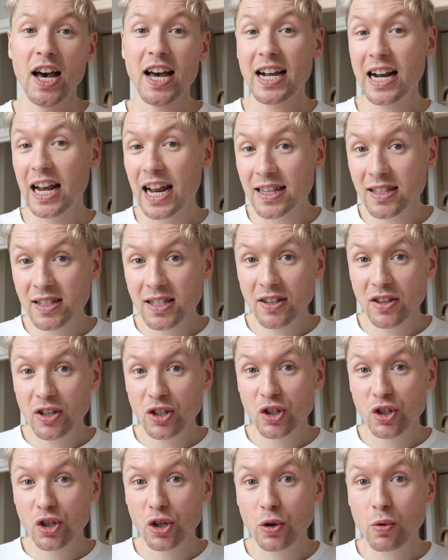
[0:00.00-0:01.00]
a cleanser
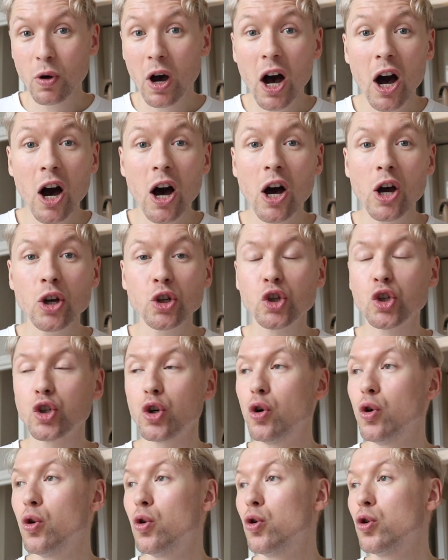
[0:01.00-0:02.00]
that's too harsh
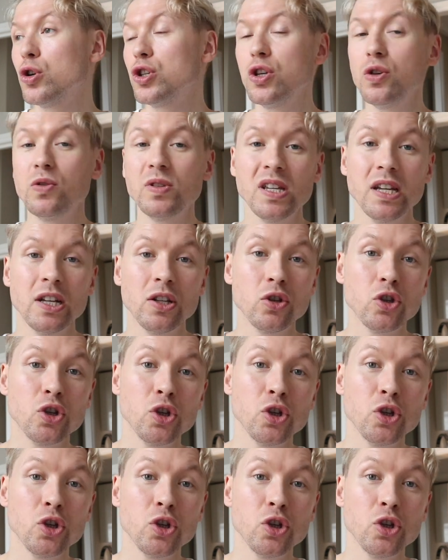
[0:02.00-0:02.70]
or using